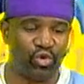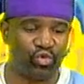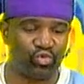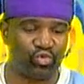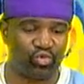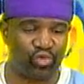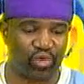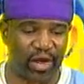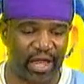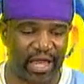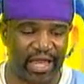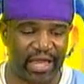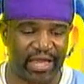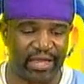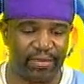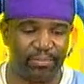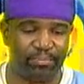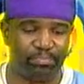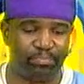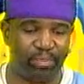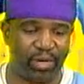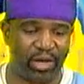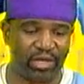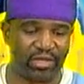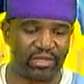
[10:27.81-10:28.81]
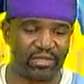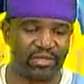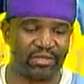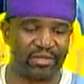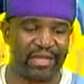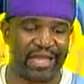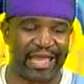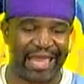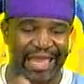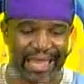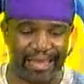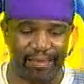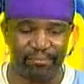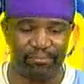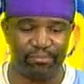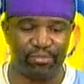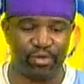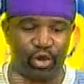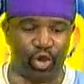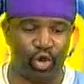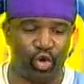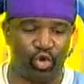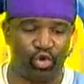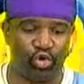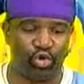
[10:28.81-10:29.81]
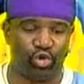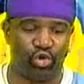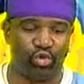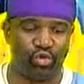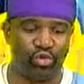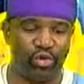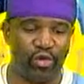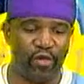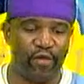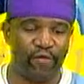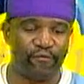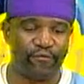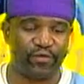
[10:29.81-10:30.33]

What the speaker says: red button M logo